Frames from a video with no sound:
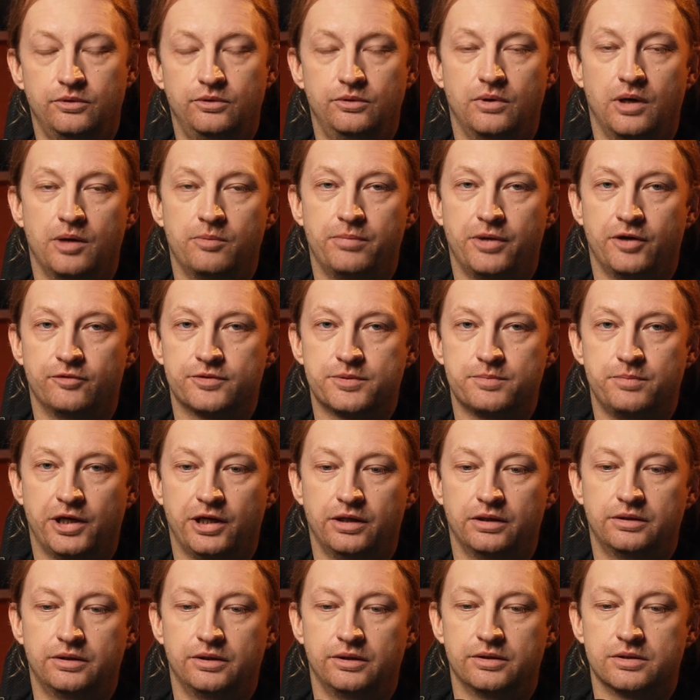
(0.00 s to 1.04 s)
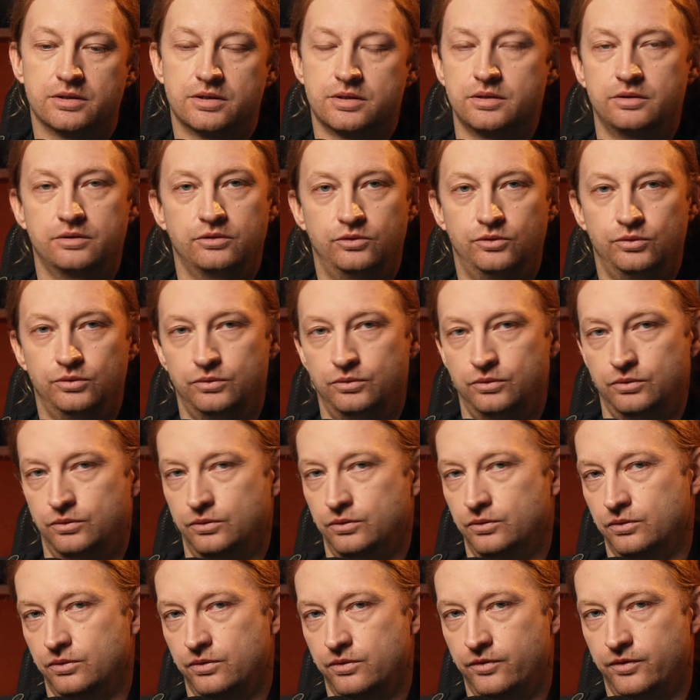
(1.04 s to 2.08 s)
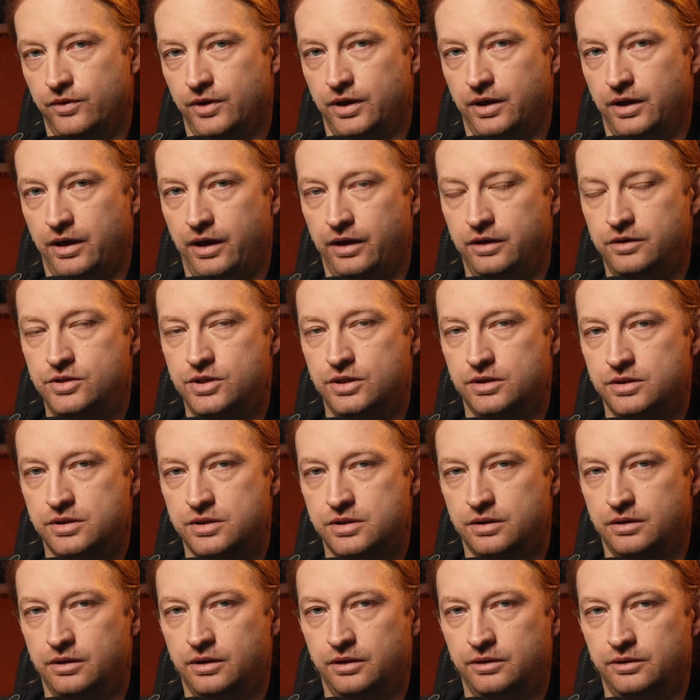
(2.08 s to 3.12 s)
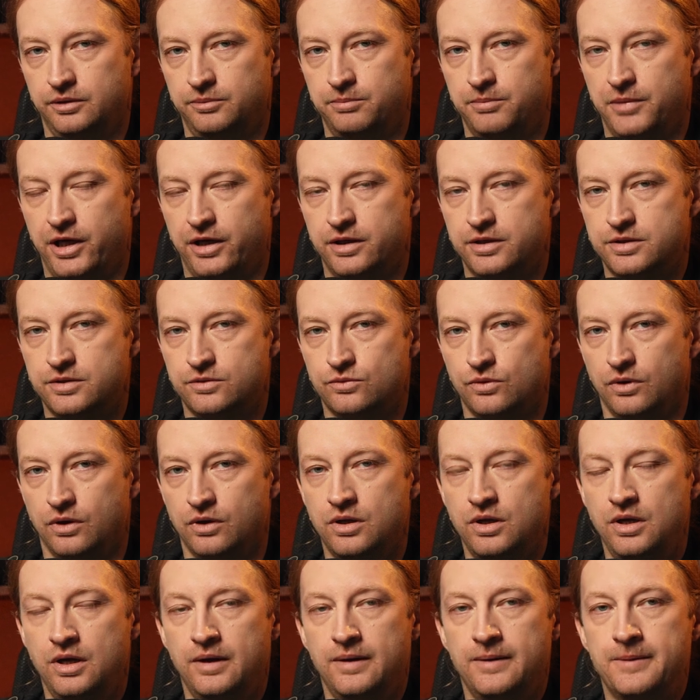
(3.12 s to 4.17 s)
UiPath's partners to the agents and Maestro,